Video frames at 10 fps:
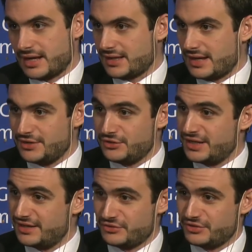I don't
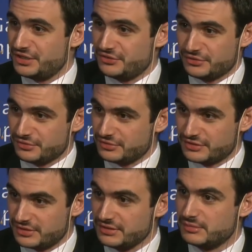have a ready
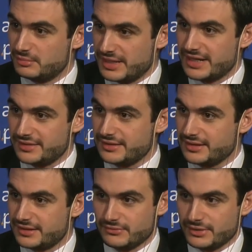solution, but I
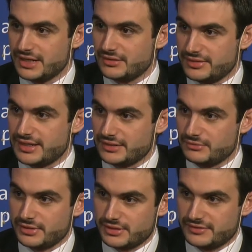think without that
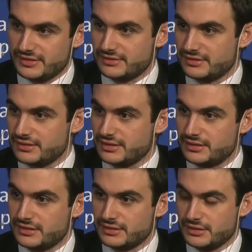we are essentially
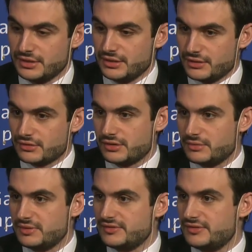going to
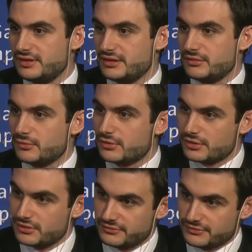be seeing more
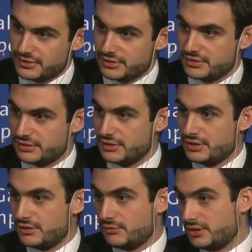of
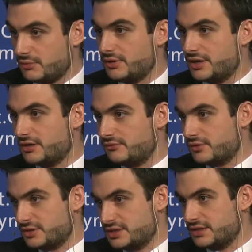what we are
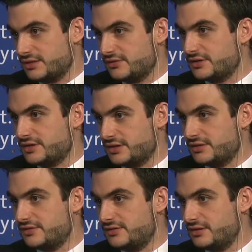unfortunately starting
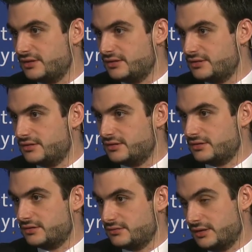to see in
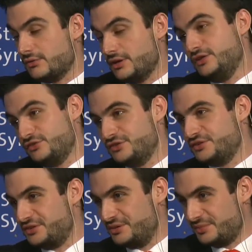now in Eastern
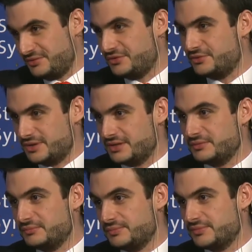Europe, if you want,
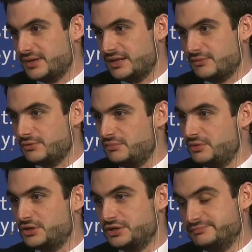and that wouldn't be
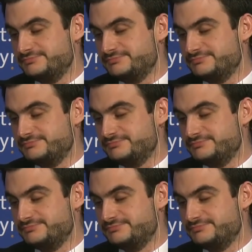good.